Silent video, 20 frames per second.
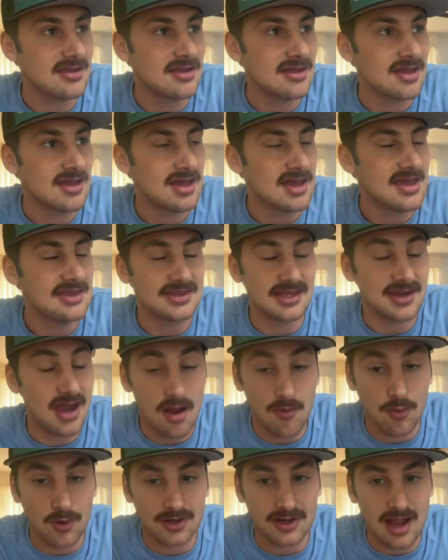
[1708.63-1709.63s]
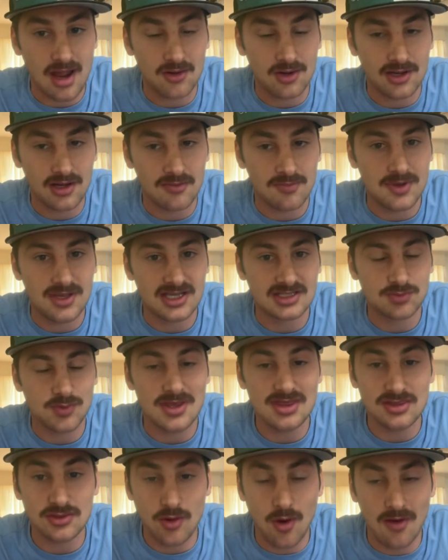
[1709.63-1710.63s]
he did not work out here, because we
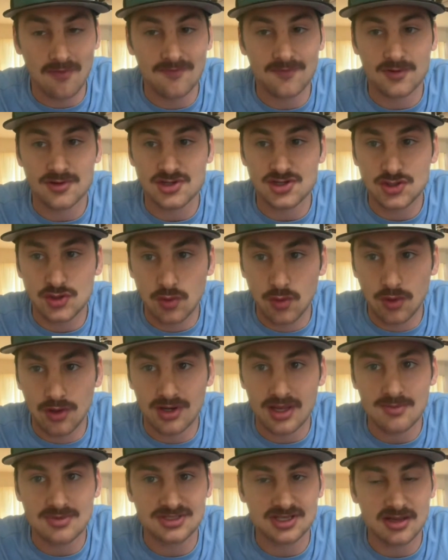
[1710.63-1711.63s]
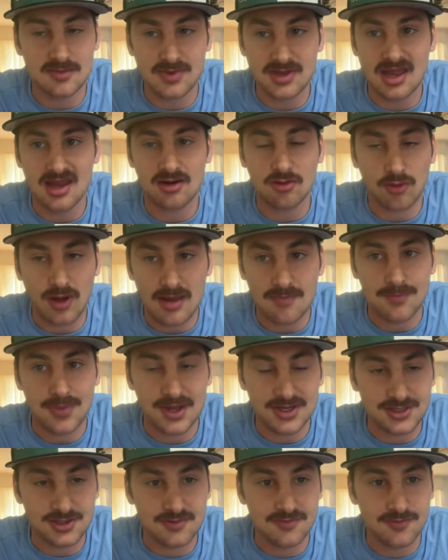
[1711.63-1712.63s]
thought for sure he was going to be a great
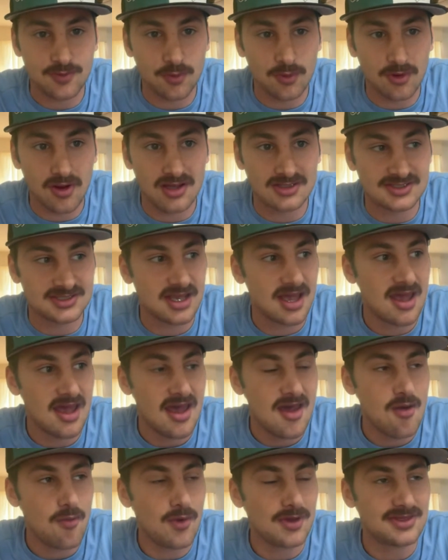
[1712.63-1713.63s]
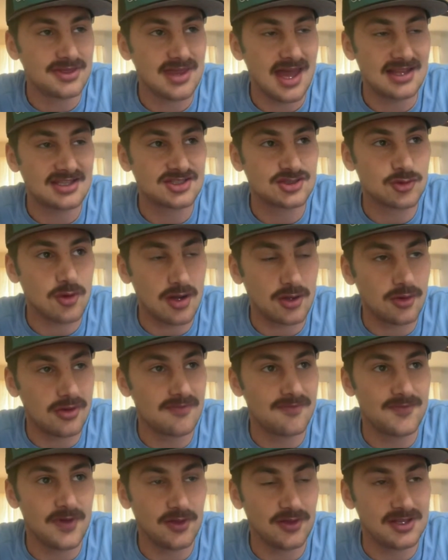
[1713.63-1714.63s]
pitcher for us with that struggling
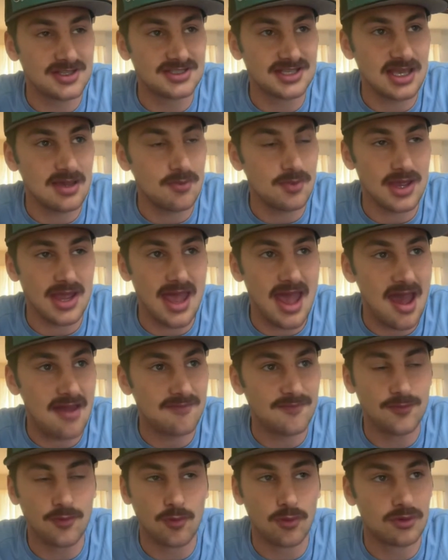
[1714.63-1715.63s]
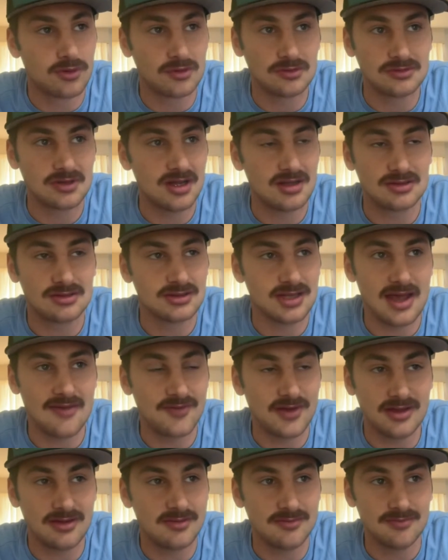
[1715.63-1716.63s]
Phillies team we had for
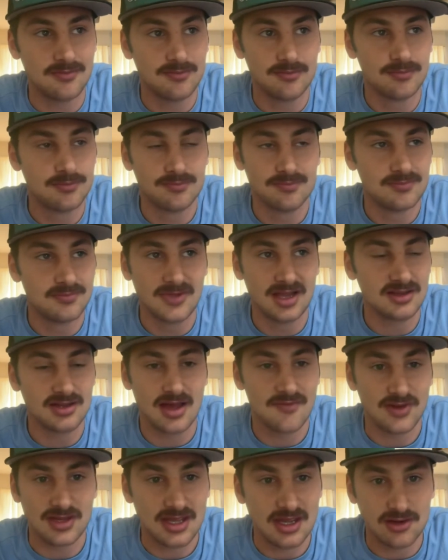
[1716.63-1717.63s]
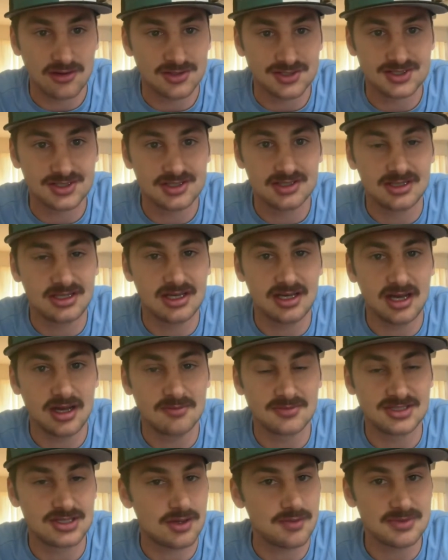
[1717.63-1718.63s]
11 years. So
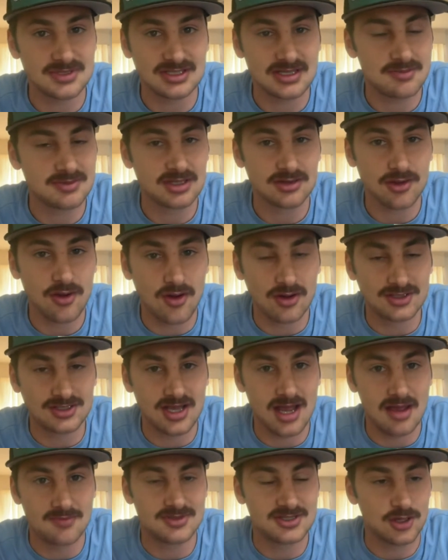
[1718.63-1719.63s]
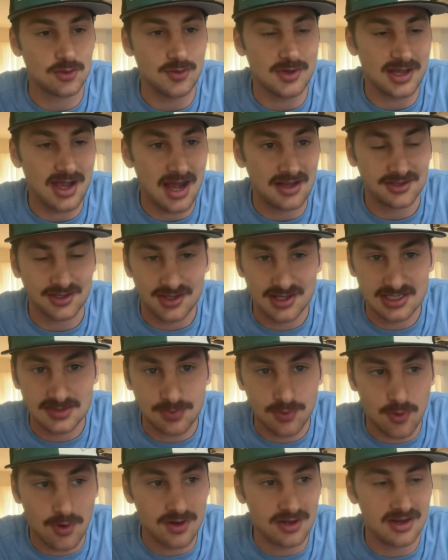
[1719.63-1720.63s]
it was a long time till we got to this
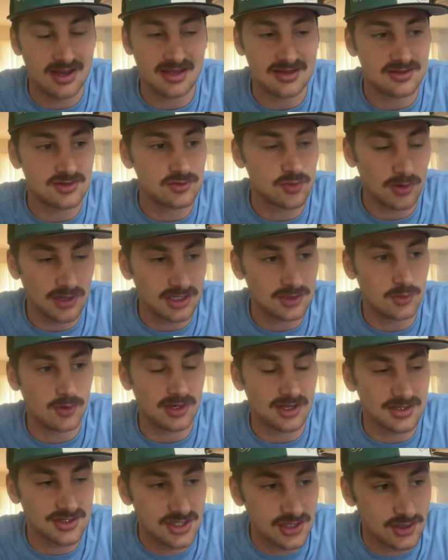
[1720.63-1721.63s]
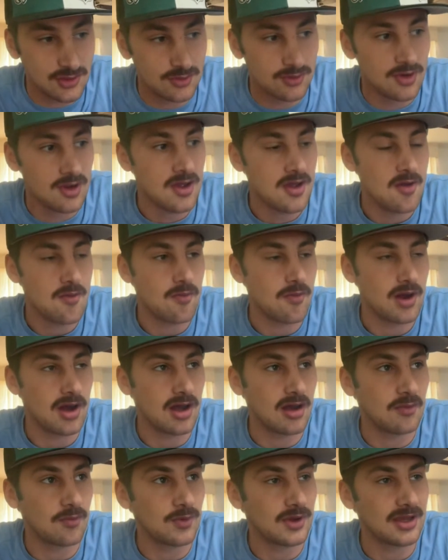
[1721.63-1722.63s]
point in 2022
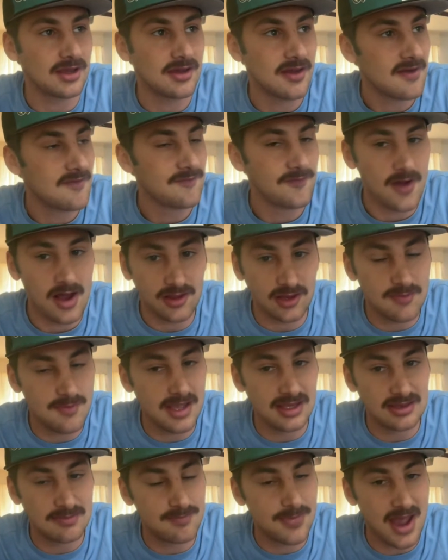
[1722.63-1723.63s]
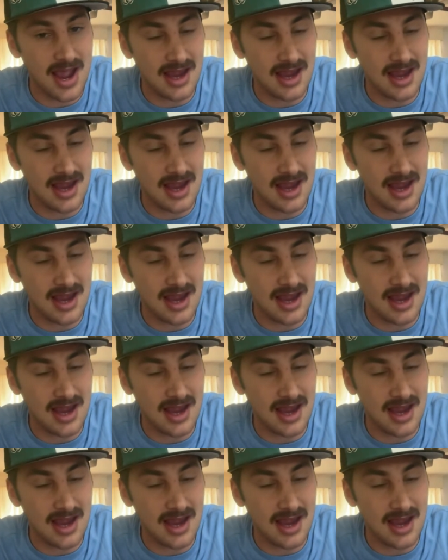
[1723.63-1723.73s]
where we finally made it